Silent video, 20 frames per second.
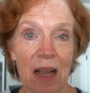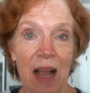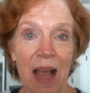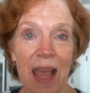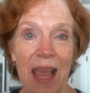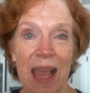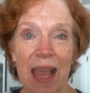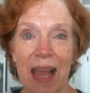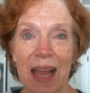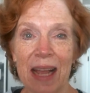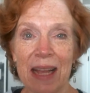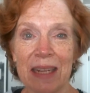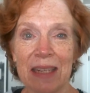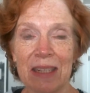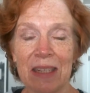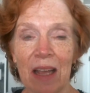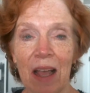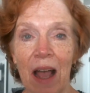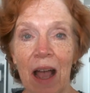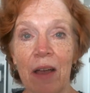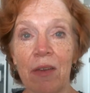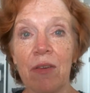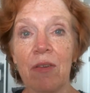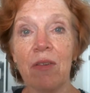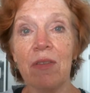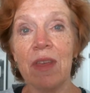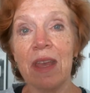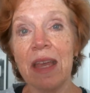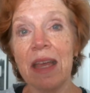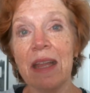and other
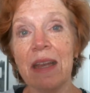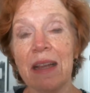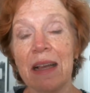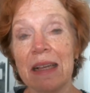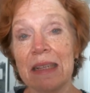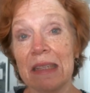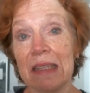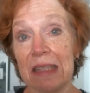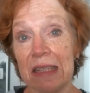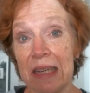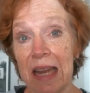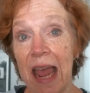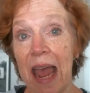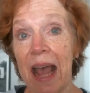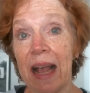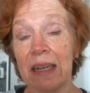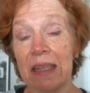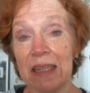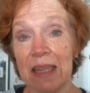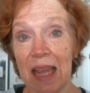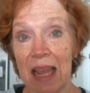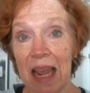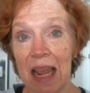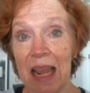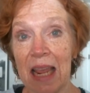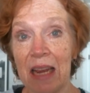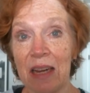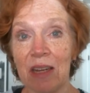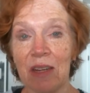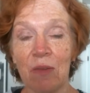than a snack to
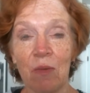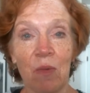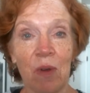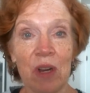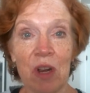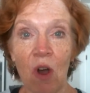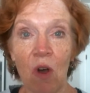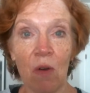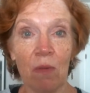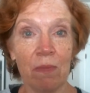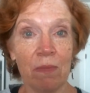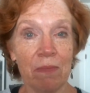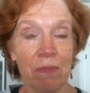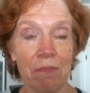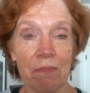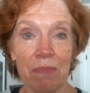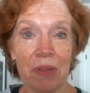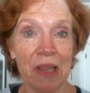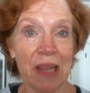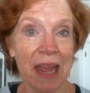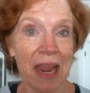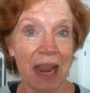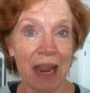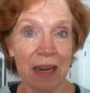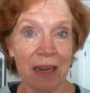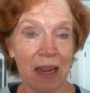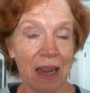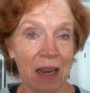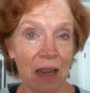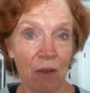eat, we don't plan
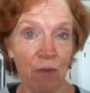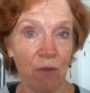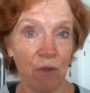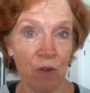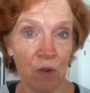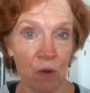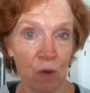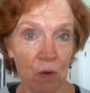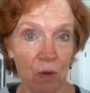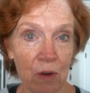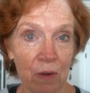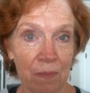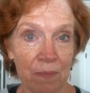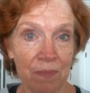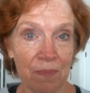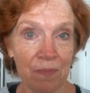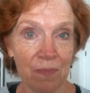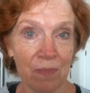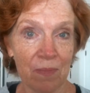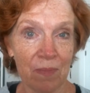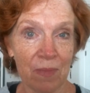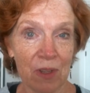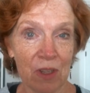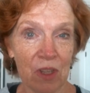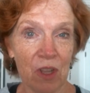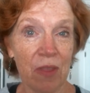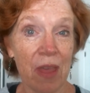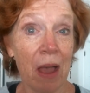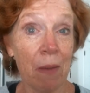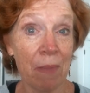any food.
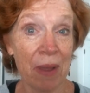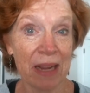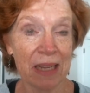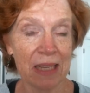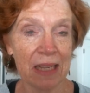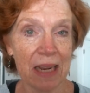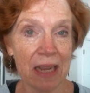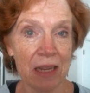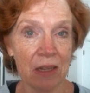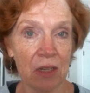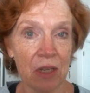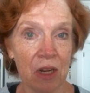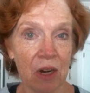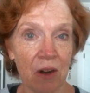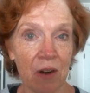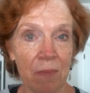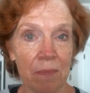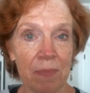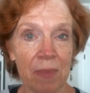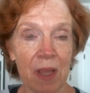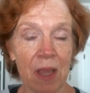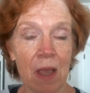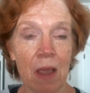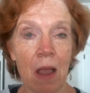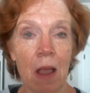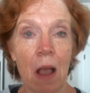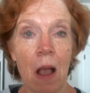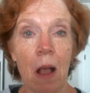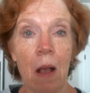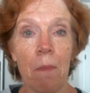So that makes it easier.
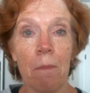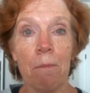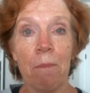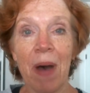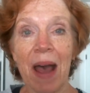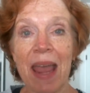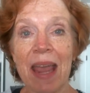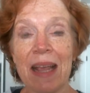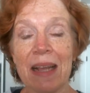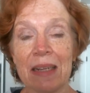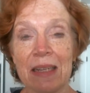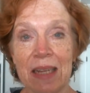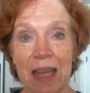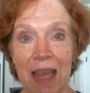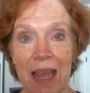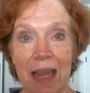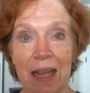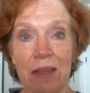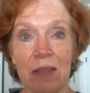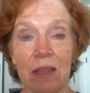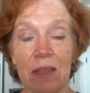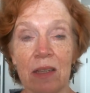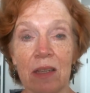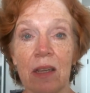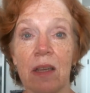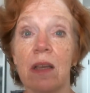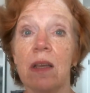Mike takes